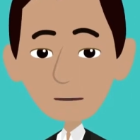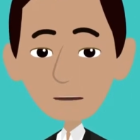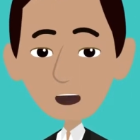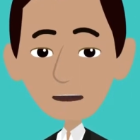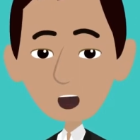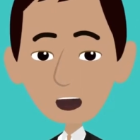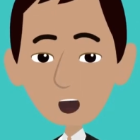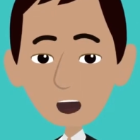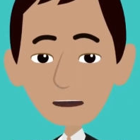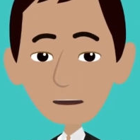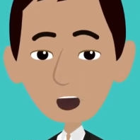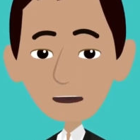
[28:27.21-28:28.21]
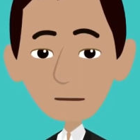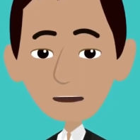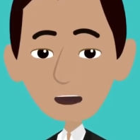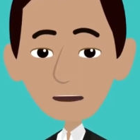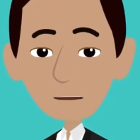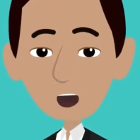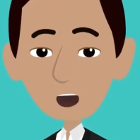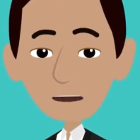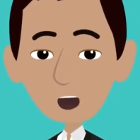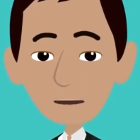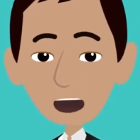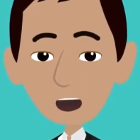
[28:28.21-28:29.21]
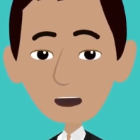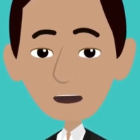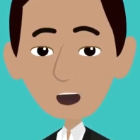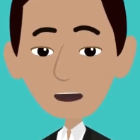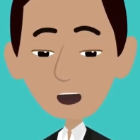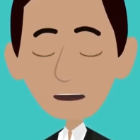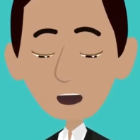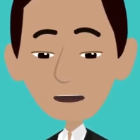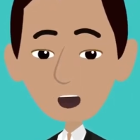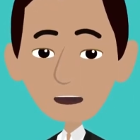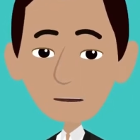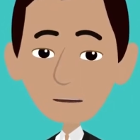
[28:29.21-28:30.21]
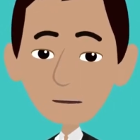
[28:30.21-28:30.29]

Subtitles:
compare the actions of the old and new belief,